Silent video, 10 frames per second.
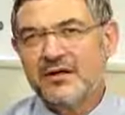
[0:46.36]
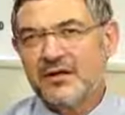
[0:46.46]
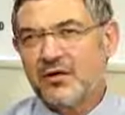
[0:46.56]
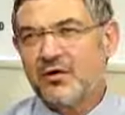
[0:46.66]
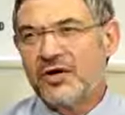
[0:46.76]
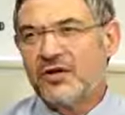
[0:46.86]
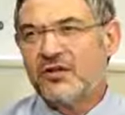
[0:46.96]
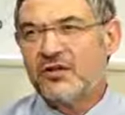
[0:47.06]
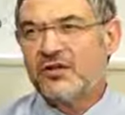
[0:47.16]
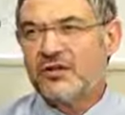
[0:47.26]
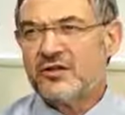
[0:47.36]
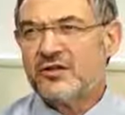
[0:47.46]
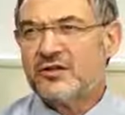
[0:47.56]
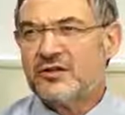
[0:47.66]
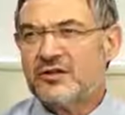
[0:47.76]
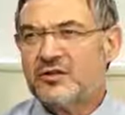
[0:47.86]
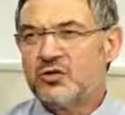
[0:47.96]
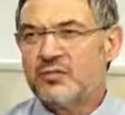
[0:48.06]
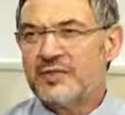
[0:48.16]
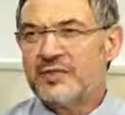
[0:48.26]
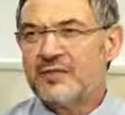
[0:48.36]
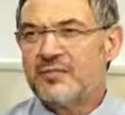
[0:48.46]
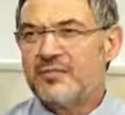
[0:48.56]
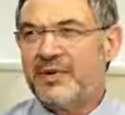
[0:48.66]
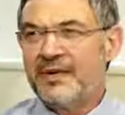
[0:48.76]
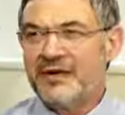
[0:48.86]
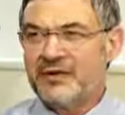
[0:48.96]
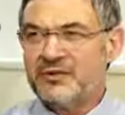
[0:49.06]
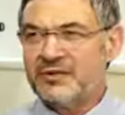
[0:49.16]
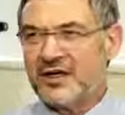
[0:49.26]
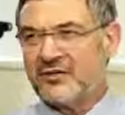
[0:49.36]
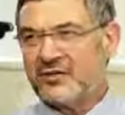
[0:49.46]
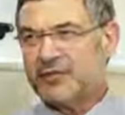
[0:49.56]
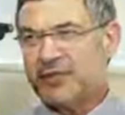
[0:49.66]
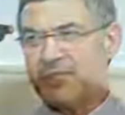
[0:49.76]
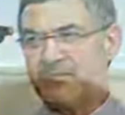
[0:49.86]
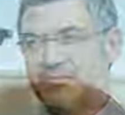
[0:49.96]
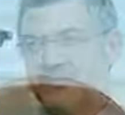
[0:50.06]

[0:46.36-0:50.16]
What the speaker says: The corneal incisions should be done parallel to the iris plane.